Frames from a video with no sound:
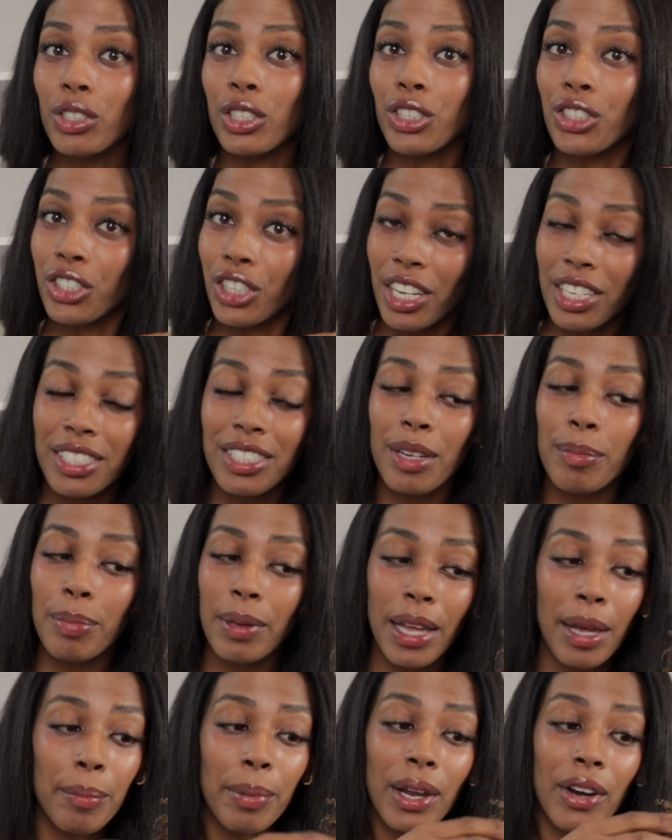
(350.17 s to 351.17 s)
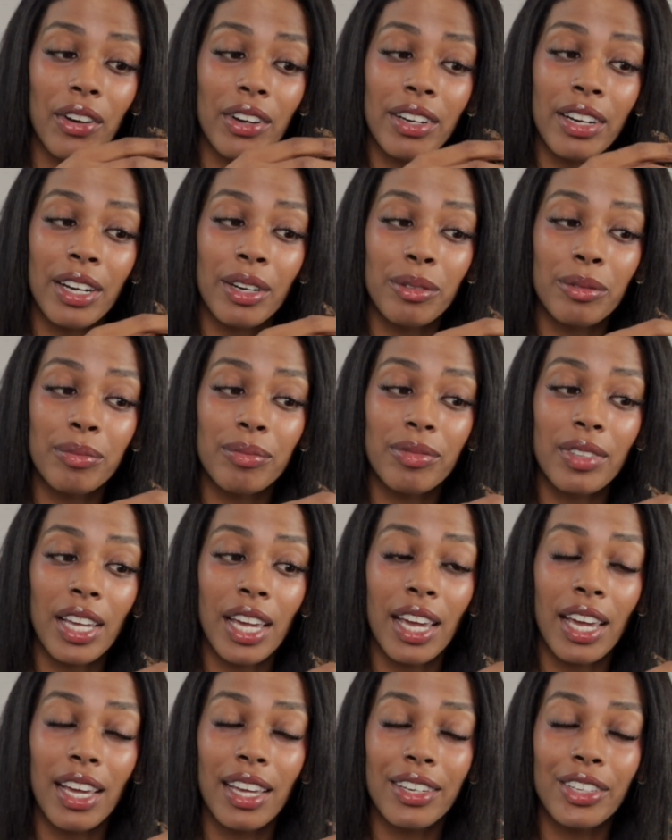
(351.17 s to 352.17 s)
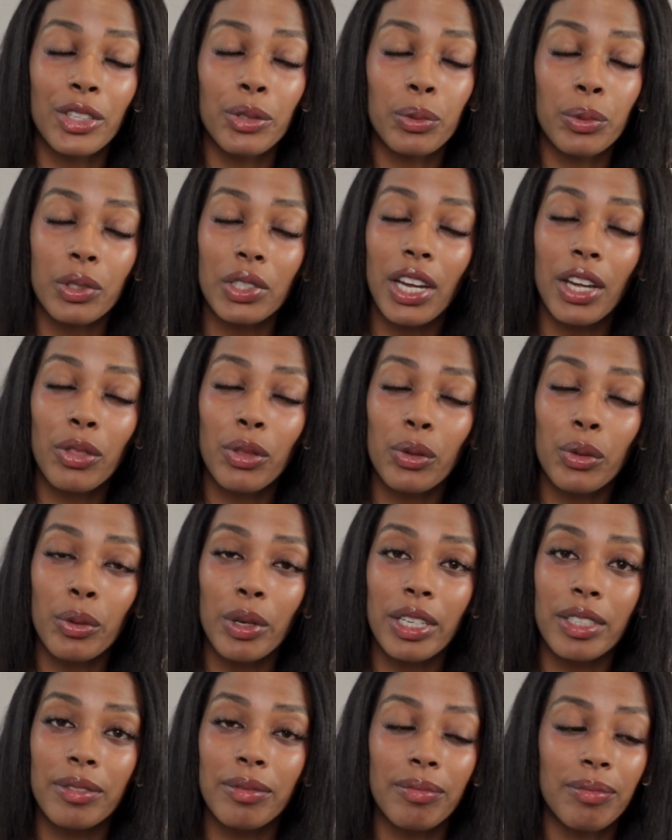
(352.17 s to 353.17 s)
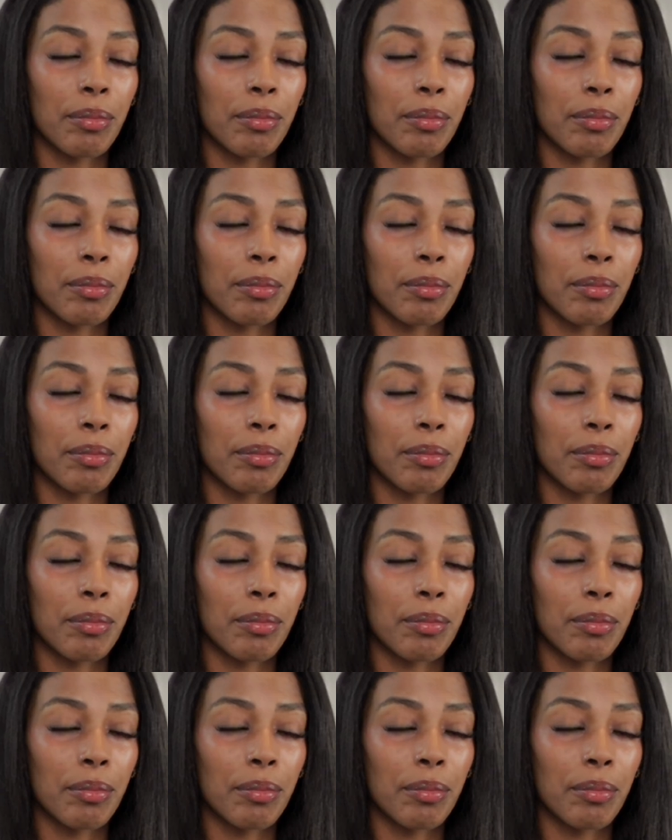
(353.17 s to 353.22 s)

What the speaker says: you're just a plant parent now and you will get through it.